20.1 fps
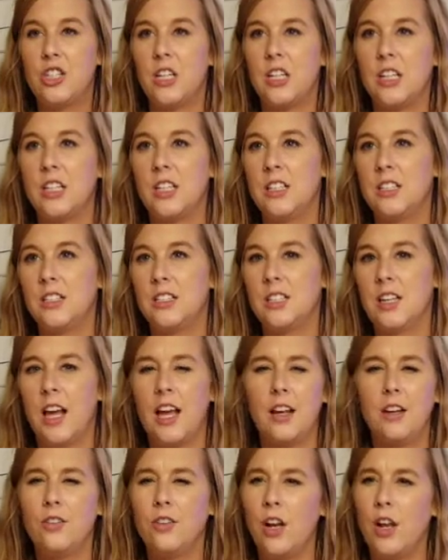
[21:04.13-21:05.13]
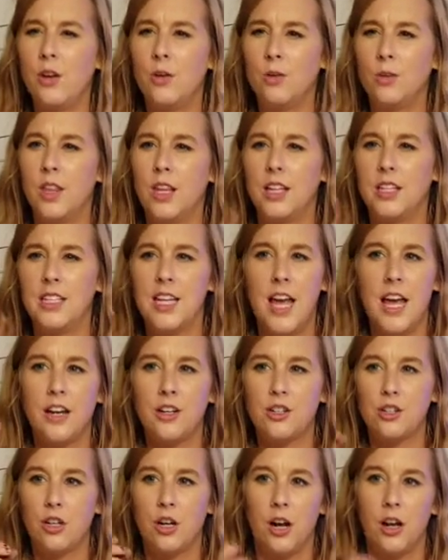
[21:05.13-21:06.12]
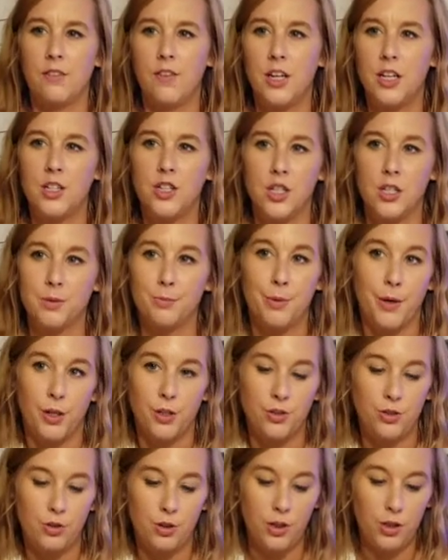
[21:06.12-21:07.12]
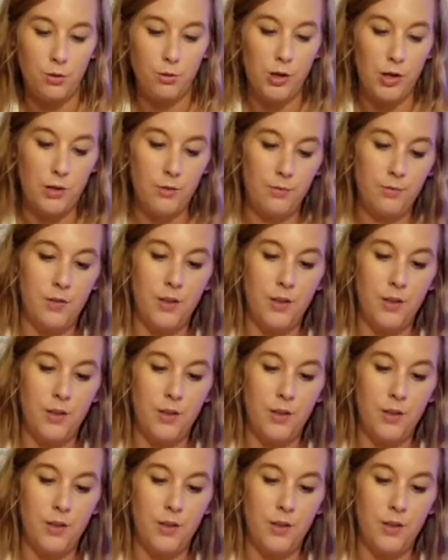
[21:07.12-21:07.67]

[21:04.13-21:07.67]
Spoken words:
just, I don't know, the texture of it just burns really well.